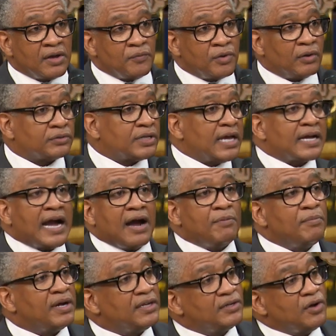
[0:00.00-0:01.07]
We're going to take our
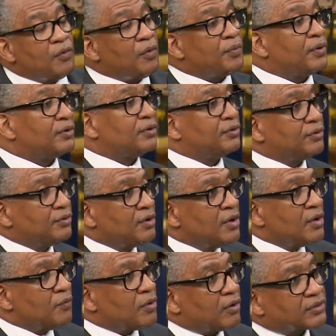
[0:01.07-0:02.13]
money. You know what we're going to do?
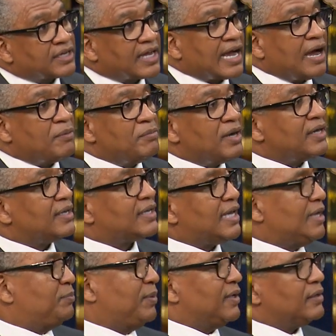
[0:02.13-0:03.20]
We're going to take our money and
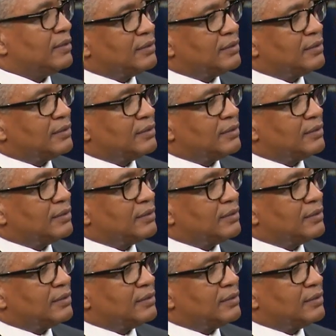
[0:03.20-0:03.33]
keep it.